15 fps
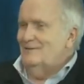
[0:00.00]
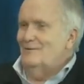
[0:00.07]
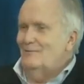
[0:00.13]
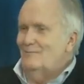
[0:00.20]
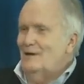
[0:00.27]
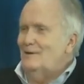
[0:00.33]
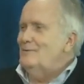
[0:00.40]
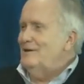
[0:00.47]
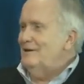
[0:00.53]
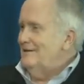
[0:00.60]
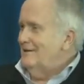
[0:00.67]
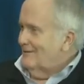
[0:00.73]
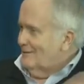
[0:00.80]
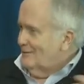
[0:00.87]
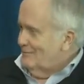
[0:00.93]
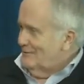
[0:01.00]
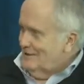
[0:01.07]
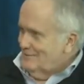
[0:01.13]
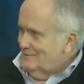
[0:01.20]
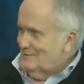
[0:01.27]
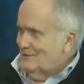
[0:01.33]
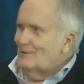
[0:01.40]
You know, maybe a hundred
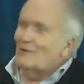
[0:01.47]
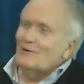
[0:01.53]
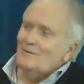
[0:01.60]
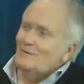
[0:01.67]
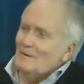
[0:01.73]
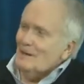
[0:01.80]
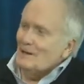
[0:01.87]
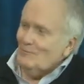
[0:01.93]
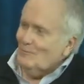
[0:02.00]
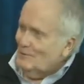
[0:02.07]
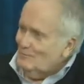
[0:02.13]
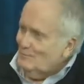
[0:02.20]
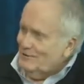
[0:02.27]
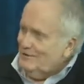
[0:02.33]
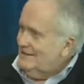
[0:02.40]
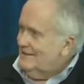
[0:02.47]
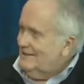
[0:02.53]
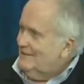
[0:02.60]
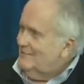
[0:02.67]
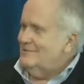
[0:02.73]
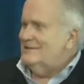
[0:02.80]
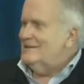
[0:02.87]
years ago, one wouldn't
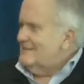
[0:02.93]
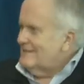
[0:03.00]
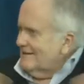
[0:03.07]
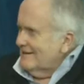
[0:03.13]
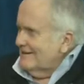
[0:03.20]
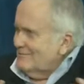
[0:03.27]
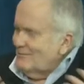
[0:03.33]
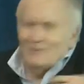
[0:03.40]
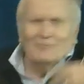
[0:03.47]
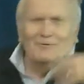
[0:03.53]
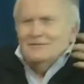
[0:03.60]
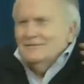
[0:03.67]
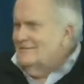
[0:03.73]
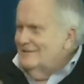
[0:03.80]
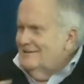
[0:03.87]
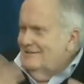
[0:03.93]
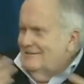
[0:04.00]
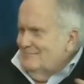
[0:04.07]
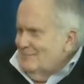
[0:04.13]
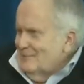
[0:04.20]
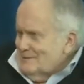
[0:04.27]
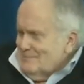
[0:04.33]
even think, well, what you know,
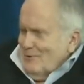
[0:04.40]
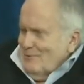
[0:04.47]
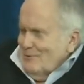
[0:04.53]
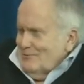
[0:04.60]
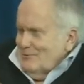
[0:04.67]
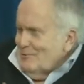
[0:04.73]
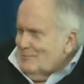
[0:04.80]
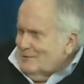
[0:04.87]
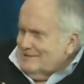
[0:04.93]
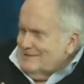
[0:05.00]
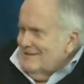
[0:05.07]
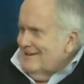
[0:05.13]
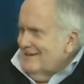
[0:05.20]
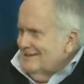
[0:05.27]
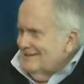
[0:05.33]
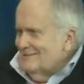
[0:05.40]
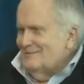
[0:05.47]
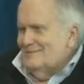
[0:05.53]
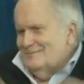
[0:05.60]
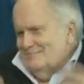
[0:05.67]
what's poetry and what's not.